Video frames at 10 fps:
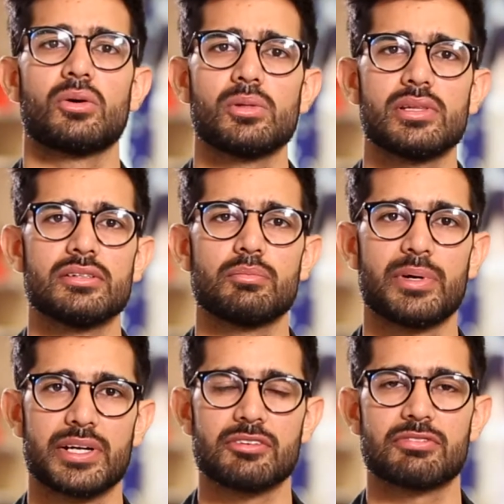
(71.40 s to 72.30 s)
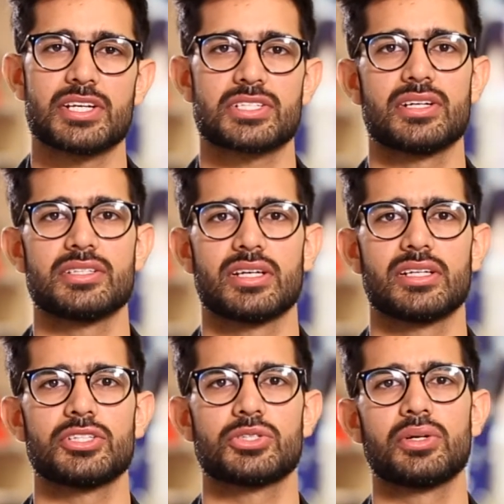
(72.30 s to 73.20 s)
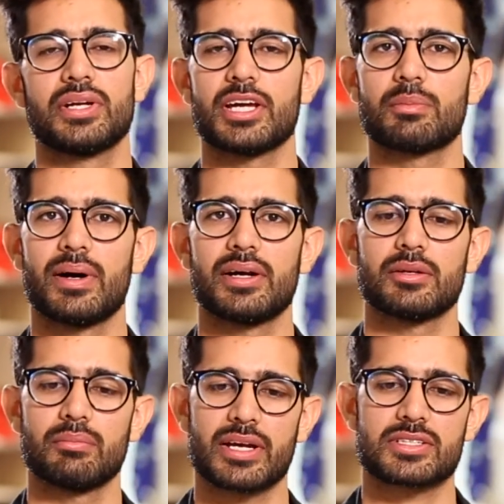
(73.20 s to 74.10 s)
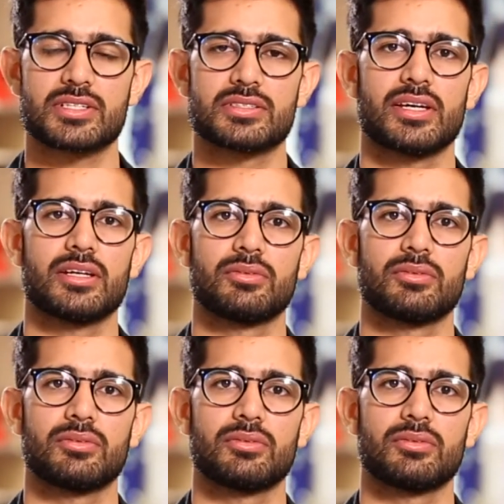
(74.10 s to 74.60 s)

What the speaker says: all the budding fashion designers should take part in Max Design